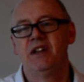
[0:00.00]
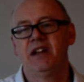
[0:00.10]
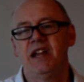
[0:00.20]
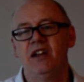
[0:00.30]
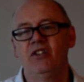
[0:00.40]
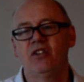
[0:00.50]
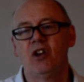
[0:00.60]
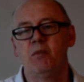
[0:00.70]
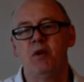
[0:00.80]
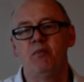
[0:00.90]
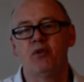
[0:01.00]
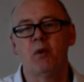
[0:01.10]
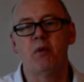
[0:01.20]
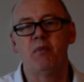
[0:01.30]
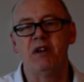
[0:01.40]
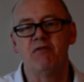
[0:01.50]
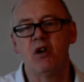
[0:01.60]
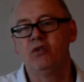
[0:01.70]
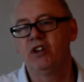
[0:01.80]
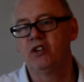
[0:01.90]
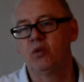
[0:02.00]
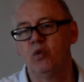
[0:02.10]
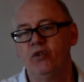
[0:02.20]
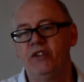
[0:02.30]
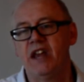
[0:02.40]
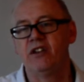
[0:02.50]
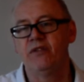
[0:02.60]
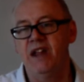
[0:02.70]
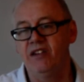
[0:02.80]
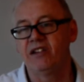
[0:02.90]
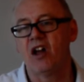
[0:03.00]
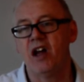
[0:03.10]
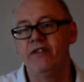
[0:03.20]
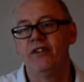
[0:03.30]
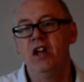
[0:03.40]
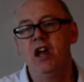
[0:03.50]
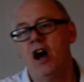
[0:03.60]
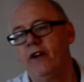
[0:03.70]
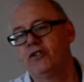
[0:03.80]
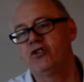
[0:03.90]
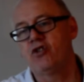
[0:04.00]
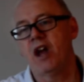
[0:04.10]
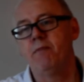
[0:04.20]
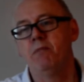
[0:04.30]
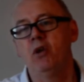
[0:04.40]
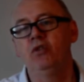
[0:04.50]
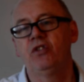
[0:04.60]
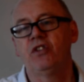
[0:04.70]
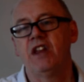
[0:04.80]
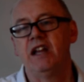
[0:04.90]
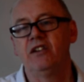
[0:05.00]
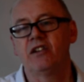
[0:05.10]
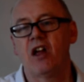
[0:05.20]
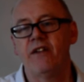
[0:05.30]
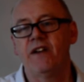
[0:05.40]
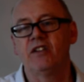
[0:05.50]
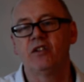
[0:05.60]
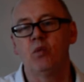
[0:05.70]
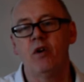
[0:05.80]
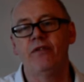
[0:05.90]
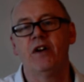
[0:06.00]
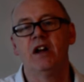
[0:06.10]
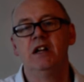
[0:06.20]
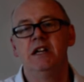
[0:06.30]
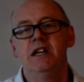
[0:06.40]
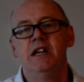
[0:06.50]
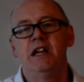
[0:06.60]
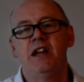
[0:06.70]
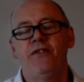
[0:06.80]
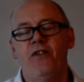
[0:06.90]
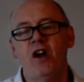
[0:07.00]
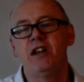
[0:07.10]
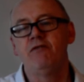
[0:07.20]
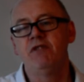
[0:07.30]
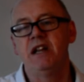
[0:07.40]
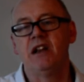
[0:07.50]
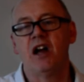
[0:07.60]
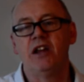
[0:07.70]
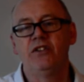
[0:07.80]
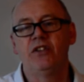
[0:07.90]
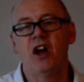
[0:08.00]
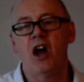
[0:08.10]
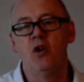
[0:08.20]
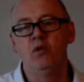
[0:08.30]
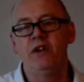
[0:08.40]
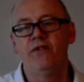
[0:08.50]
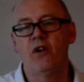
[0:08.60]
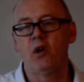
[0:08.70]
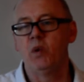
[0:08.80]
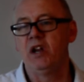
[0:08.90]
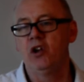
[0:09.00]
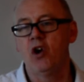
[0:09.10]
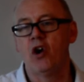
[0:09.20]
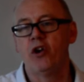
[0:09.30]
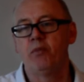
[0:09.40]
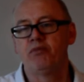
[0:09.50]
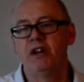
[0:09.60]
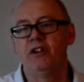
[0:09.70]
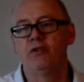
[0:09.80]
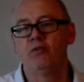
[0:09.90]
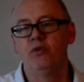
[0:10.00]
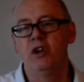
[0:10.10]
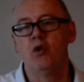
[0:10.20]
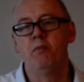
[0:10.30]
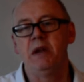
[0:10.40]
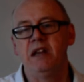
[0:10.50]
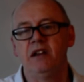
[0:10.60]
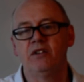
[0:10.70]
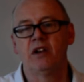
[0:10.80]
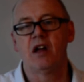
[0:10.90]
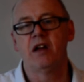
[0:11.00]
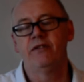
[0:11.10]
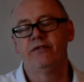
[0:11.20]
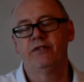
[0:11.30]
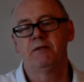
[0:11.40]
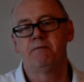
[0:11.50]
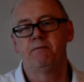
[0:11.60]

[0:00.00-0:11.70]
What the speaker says: King Solomon probably wrote it towards the end of his life, after trying most things life has to offer. He finally realized that only following God brings real meaning to life.